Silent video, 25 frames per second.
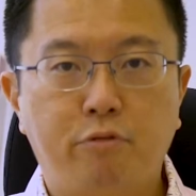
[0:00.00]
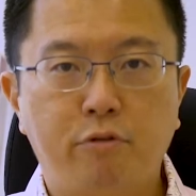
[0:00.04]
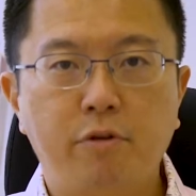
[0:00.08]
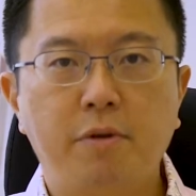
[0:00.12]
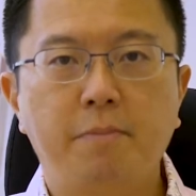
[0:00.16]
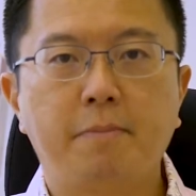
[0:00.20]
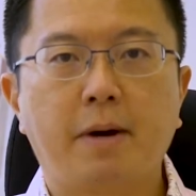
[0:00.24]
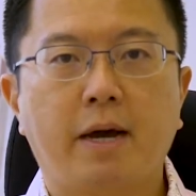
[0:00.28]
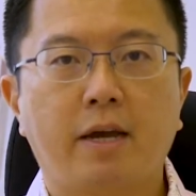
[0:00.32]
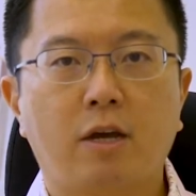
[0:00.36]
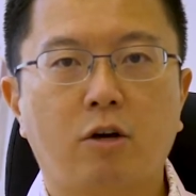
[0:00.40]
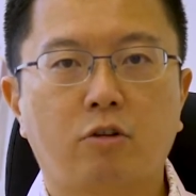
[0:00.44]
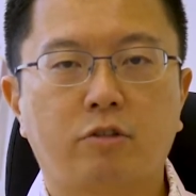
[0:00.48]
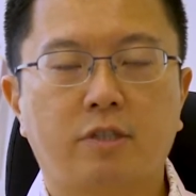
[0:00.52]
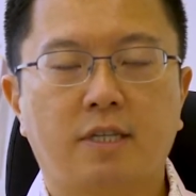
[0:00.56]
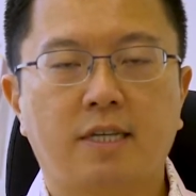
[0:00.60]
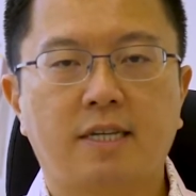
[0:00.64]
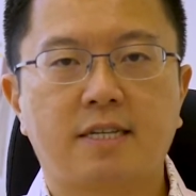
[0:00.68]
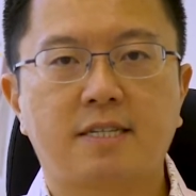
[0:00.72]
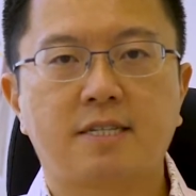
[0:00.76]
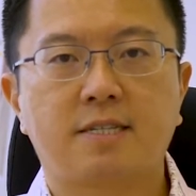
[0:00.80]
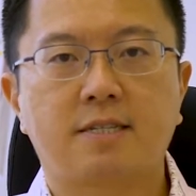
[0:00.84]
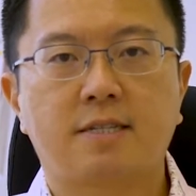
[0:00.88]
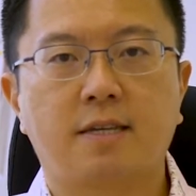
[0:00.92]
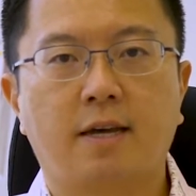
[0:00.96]

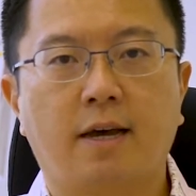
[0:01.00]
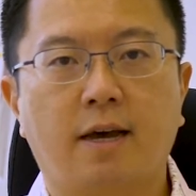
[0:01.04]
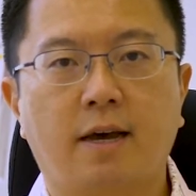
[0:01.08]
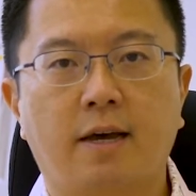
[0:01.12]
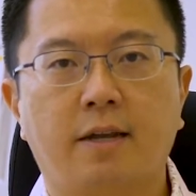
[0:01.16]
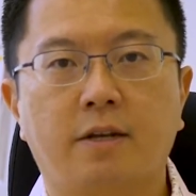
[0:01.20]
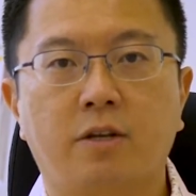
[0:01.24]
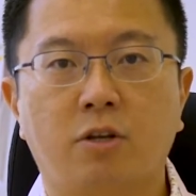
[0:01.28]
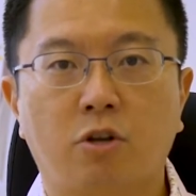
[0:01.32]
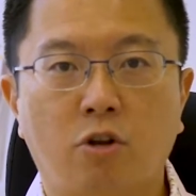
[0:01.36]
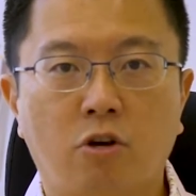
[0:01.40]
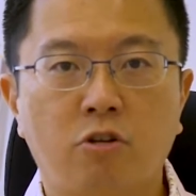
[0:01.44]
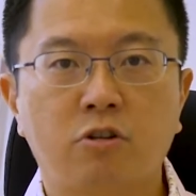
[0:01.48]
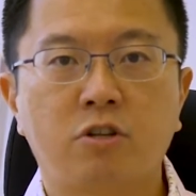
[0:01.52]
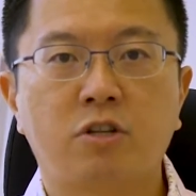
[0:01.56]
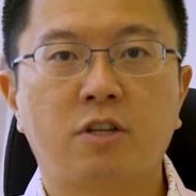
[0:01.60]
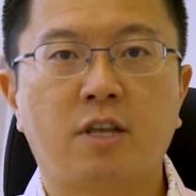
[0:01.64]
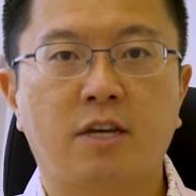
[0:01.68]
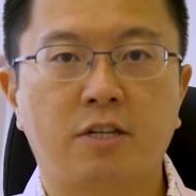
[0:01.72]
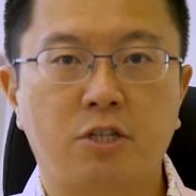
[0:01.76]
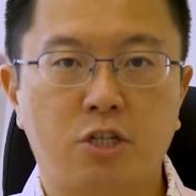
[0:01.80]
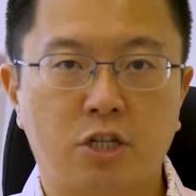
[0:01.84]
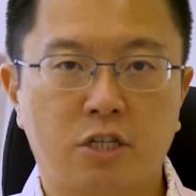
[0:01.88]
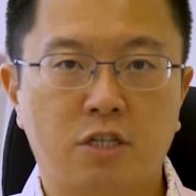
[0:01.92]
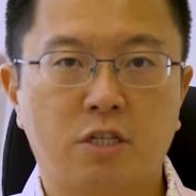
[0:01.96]
Prebiotics are
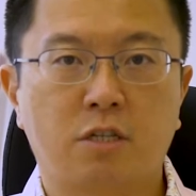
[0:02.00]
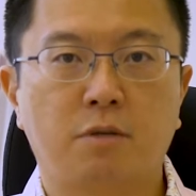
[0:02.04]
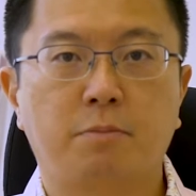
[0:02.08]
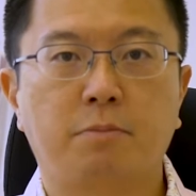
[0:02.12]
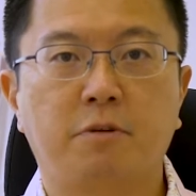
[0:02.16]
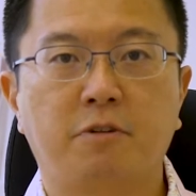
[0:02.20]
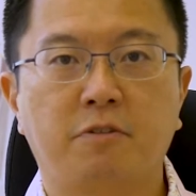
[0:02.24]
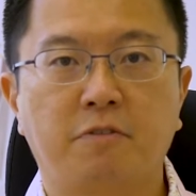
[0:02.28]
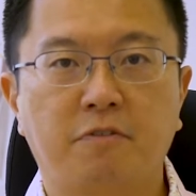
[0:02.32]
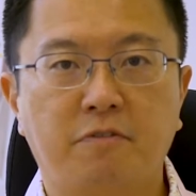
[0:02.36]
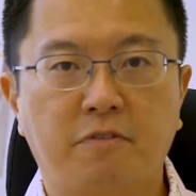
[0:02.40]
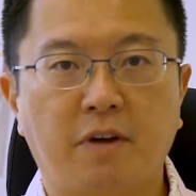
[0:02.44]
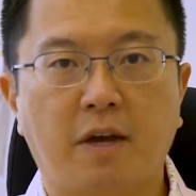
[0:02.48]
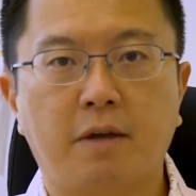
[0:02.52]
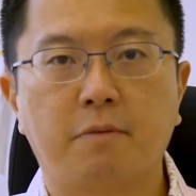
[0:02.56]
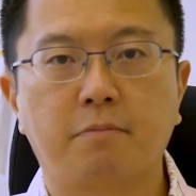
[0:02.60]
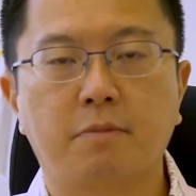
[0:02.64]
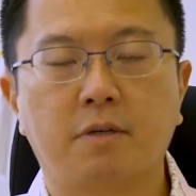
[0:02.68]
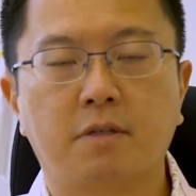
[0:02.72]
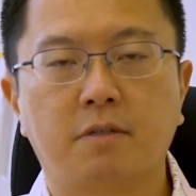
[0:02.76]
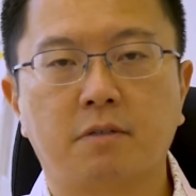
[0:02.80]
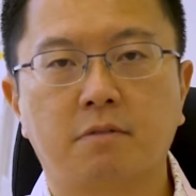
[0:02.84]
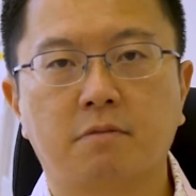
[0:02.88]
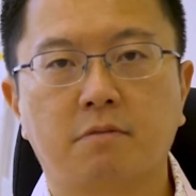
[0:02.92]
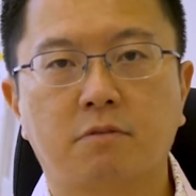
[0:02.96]
non-digestible
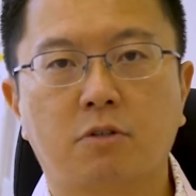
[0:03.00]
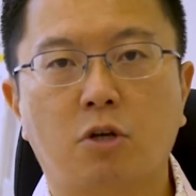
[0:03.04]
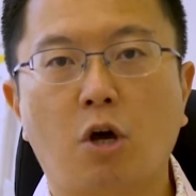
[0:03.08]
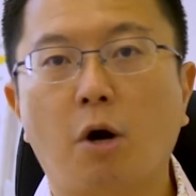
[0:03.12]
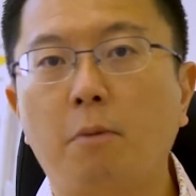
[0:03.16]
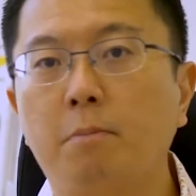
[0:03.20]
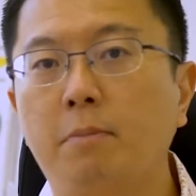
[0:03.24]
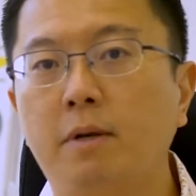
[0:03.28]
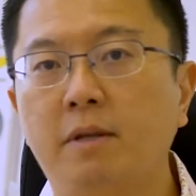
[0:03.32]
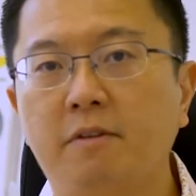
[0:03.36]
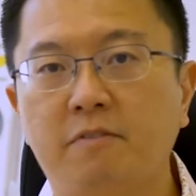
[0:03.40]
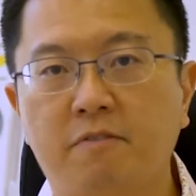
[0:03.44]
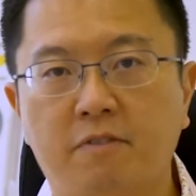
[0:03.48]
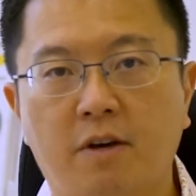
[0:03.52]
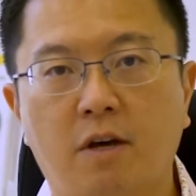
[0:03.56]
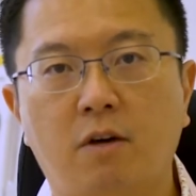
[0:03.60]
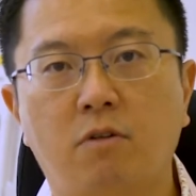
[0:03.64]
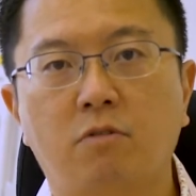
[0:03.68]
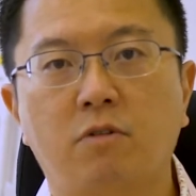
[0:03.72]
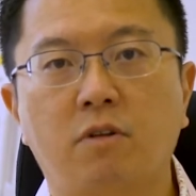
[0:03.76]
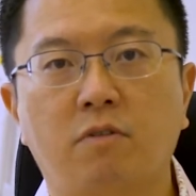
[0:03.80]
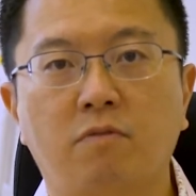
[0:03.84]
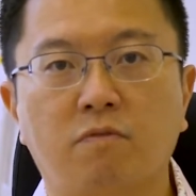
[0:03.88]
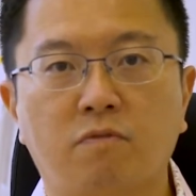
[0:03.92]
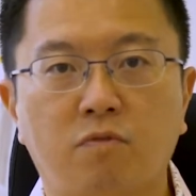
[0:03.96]
fiber, commonly
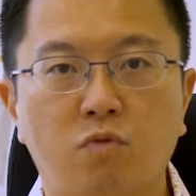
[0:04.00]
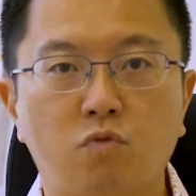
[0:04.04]
found in